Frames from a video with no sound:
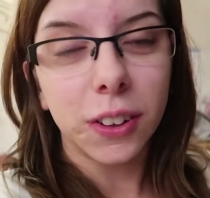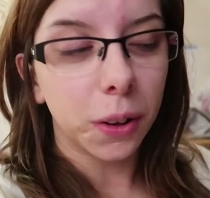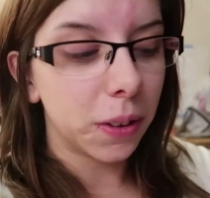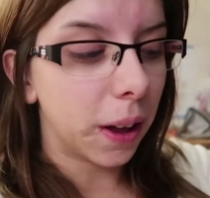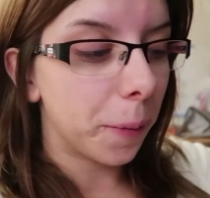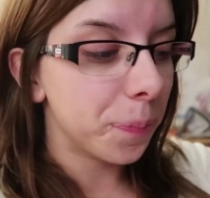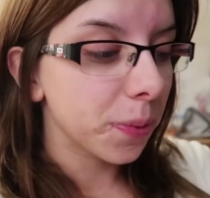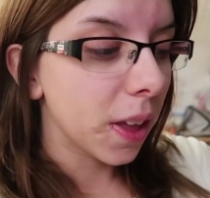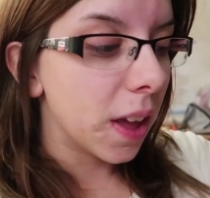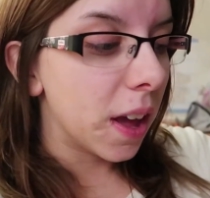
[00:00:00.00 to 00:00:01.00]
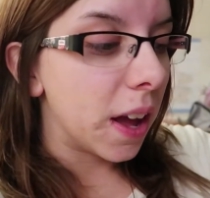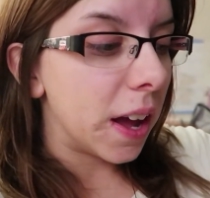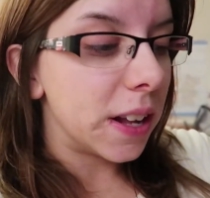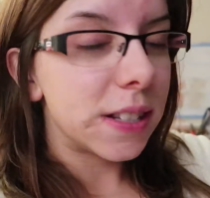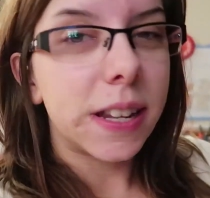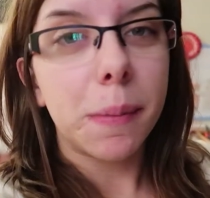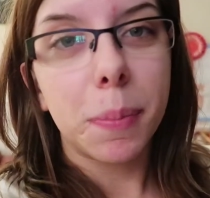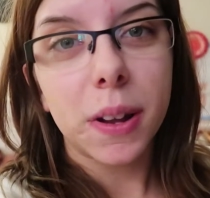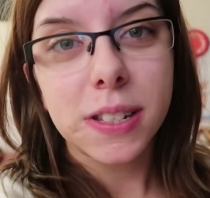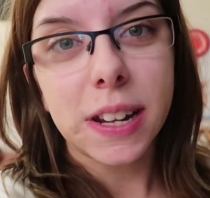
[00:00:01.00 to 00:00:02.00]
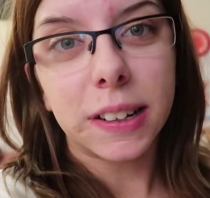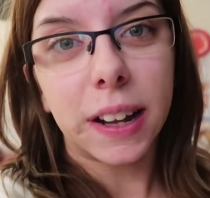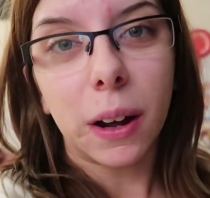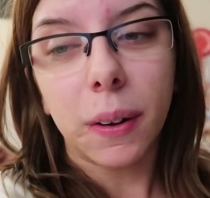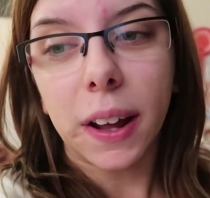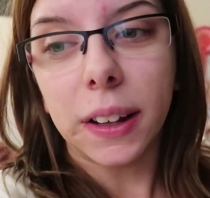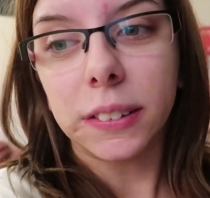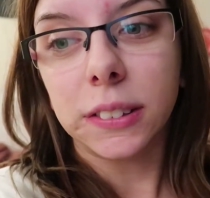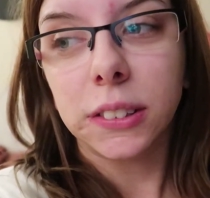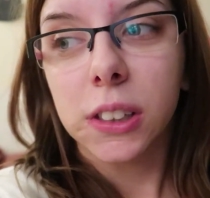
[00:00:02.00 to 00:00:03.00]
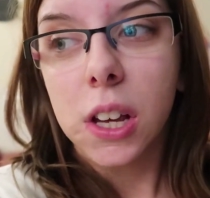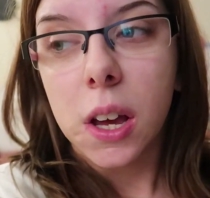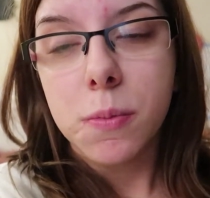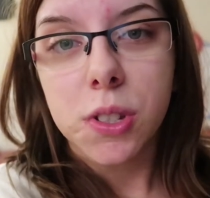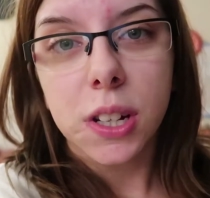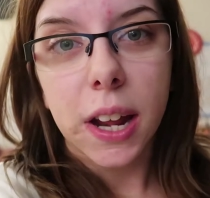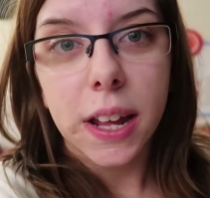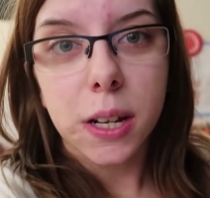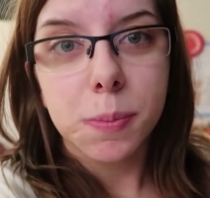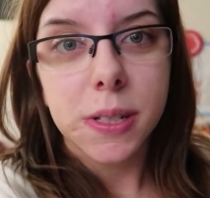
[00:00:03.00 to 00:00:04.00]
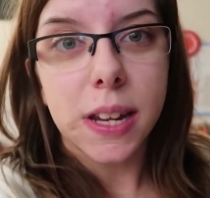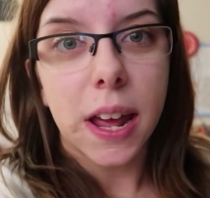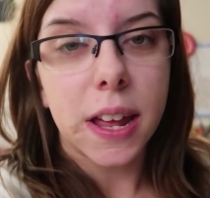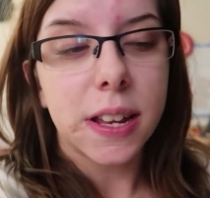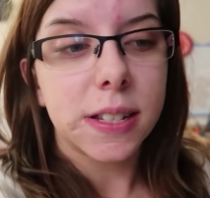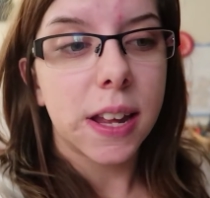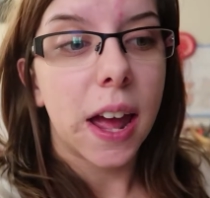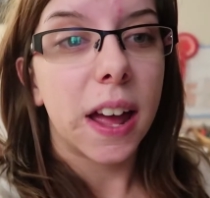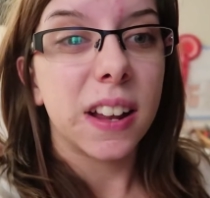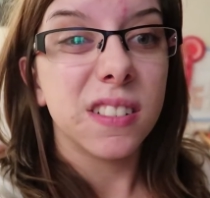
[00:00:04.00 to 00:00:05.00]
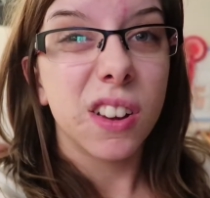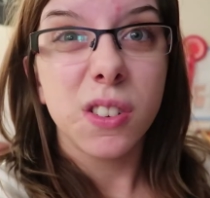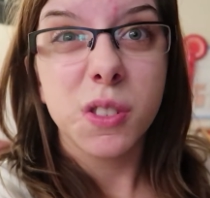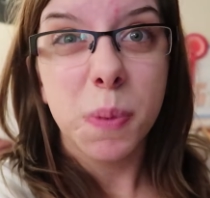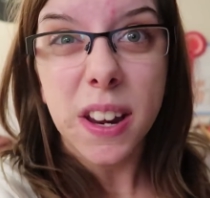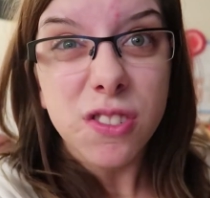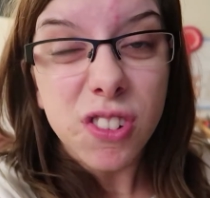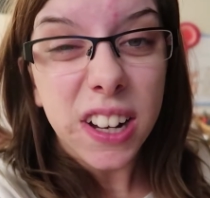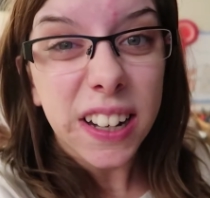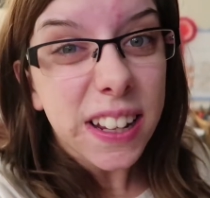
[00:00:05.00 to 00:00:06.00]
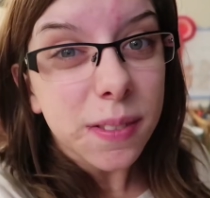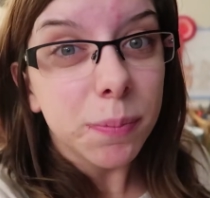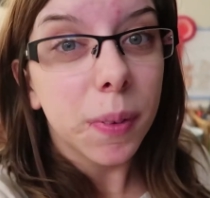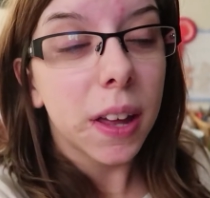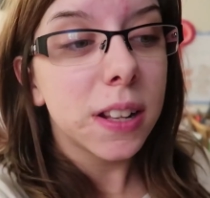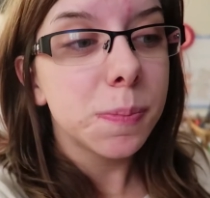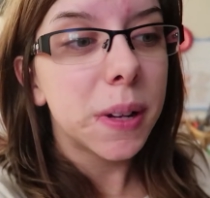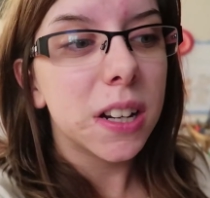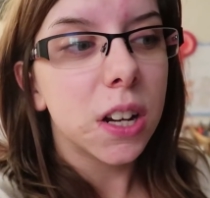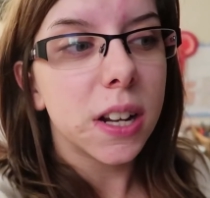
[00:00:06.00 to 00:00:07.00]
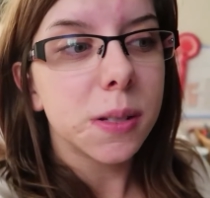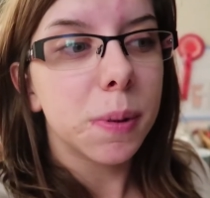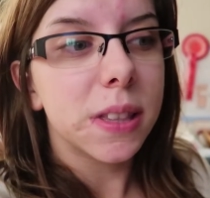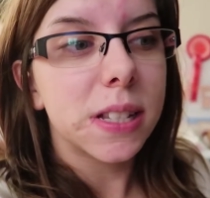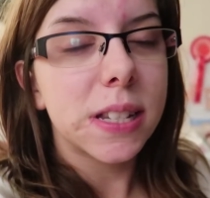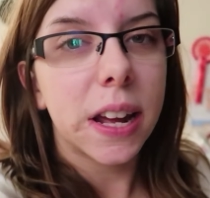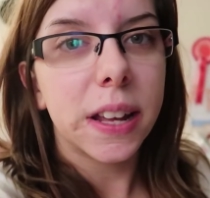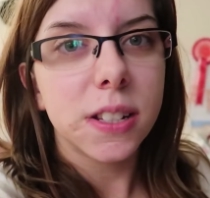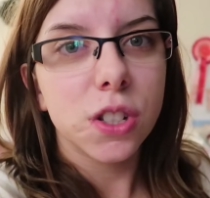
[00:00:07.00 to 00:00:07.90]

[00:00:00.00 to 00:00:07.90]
So yeah, it's 10:10 now, and I'm just going to head upstairs and go to bed really. It's been a nice Mother's Day.